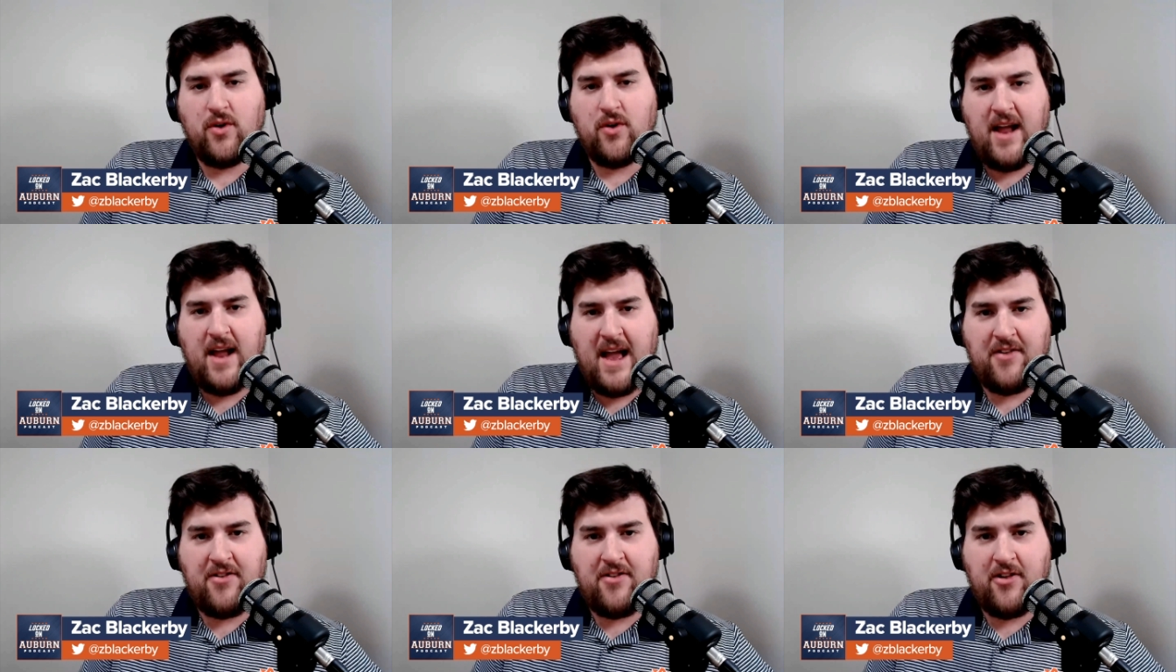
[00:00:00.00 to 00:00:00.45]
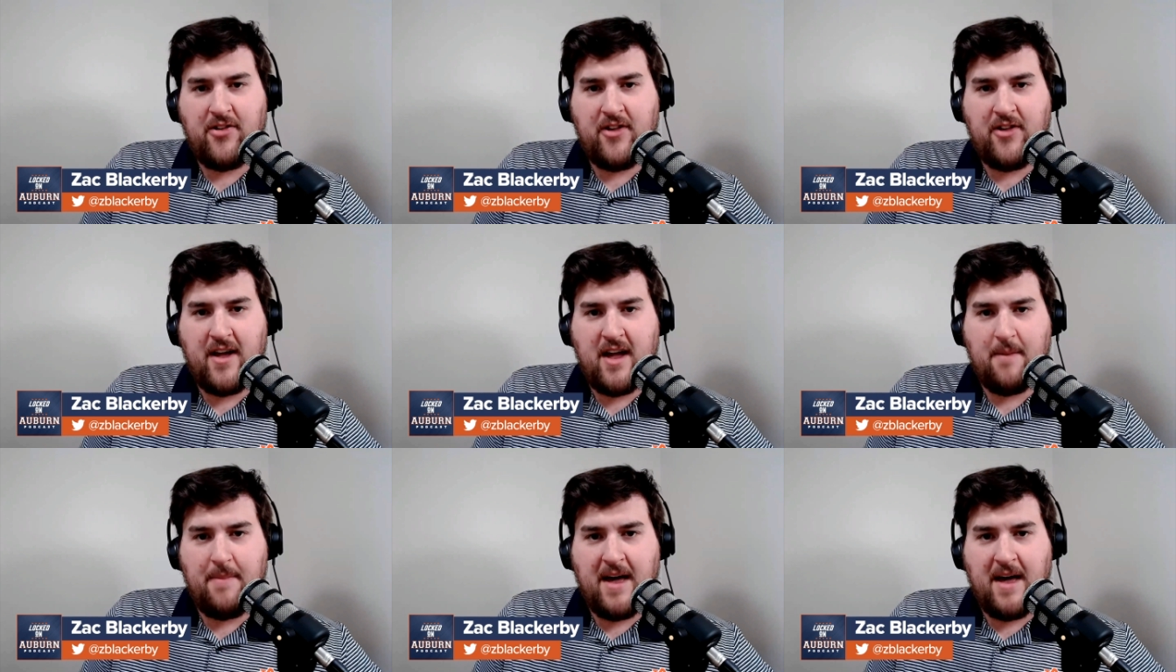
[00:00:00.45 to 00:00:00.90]
has to
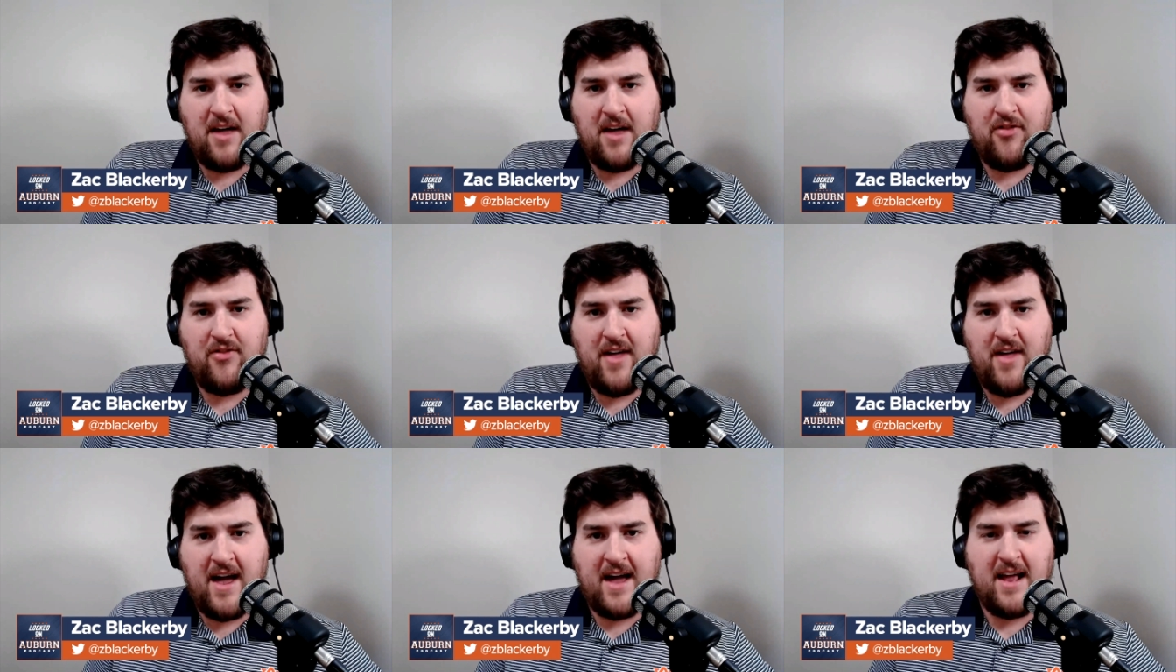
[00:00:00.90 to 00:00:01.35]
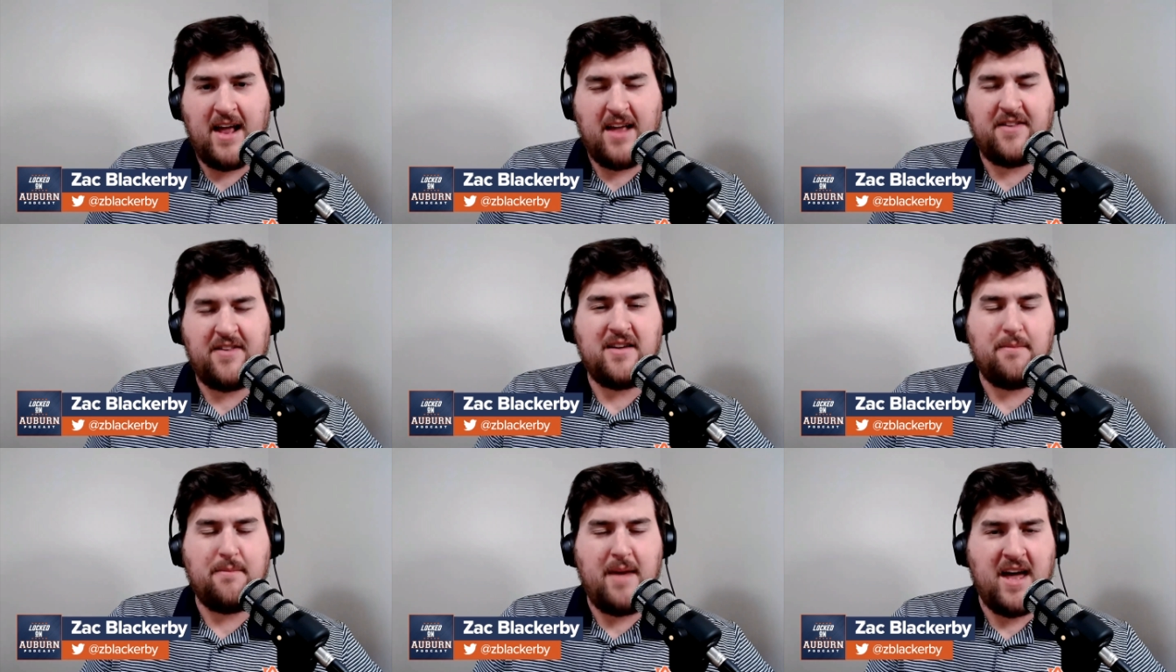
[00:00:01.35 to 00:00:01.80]
say about that as
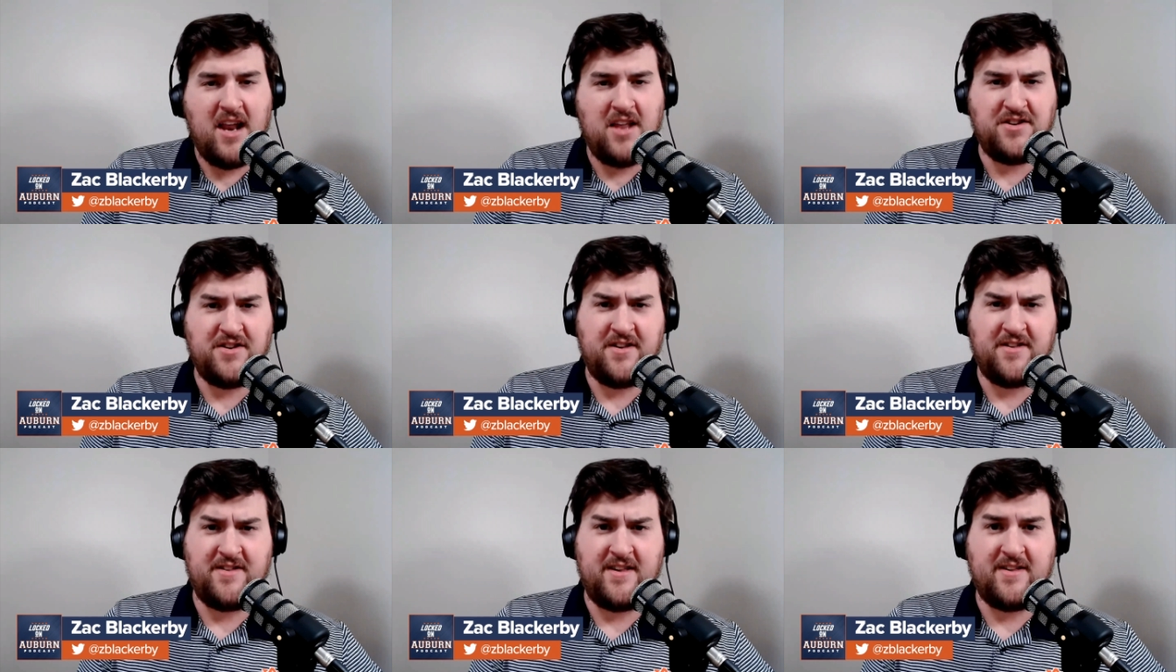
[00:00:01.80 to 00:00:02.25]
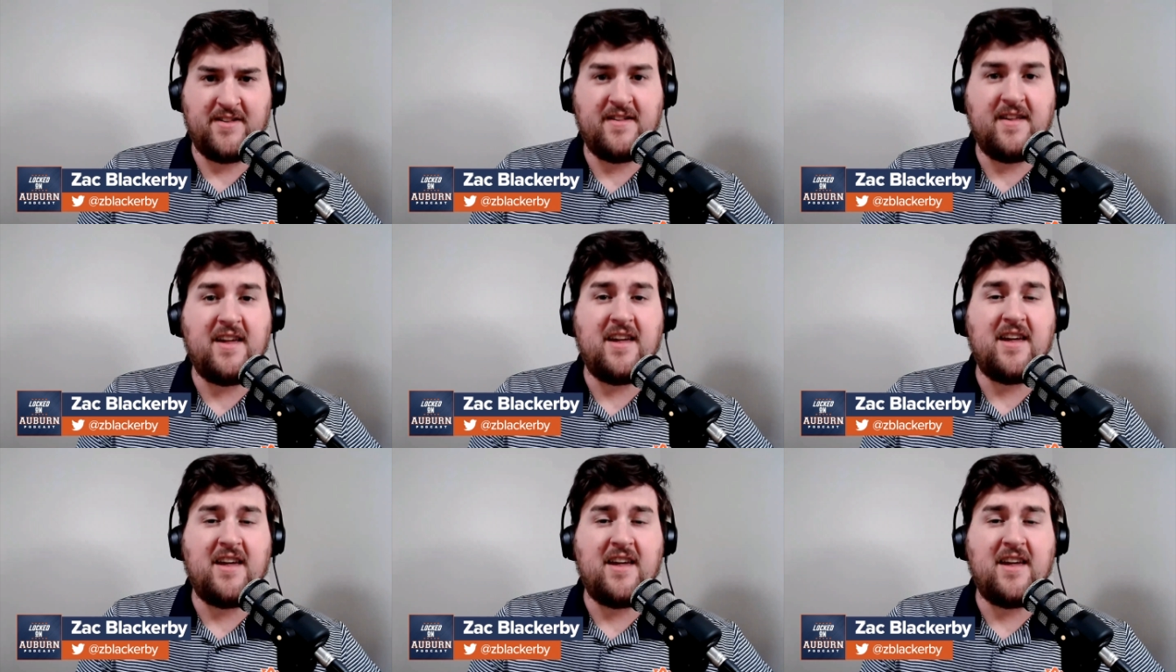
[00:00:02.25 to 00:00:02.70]
he manages this
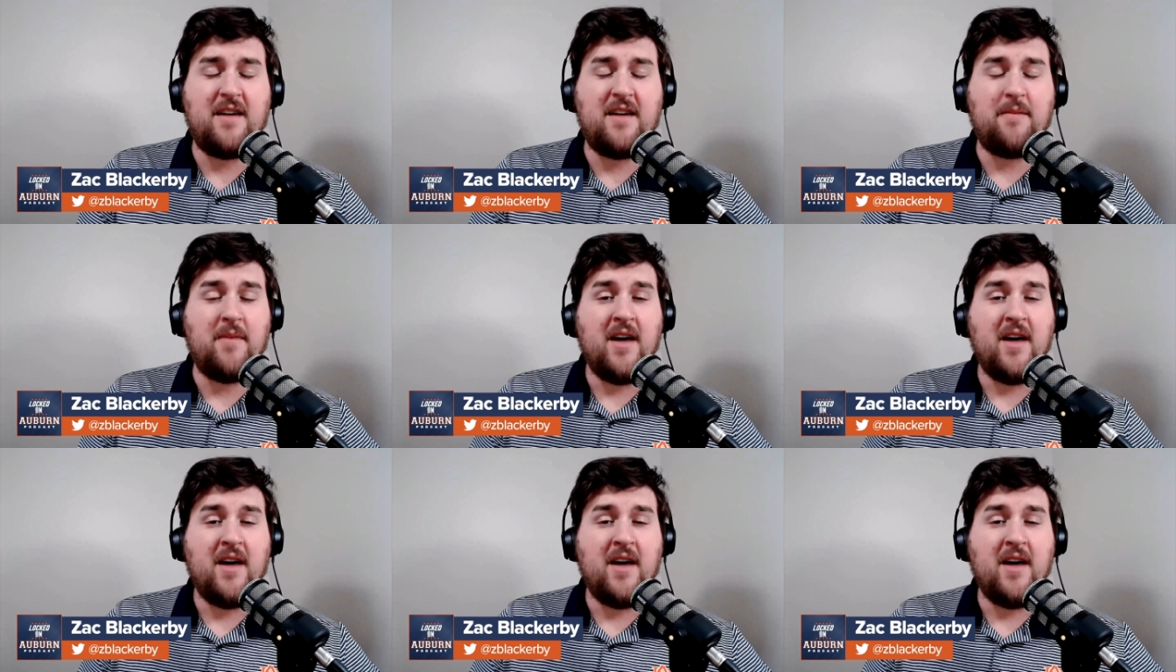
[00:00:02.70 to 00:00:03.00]
team